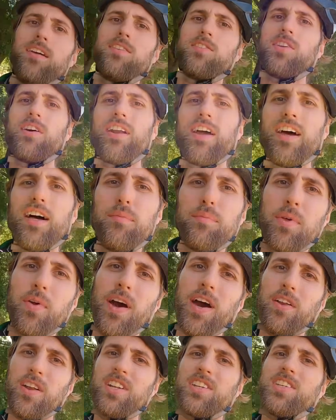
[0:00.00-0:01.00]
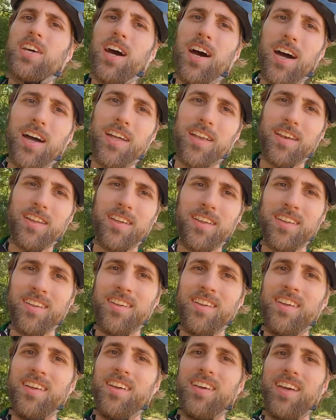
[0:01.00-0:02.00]
It's gonna help you out a
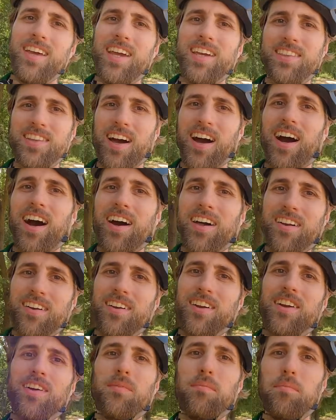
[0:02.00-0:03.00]
ton in the hotter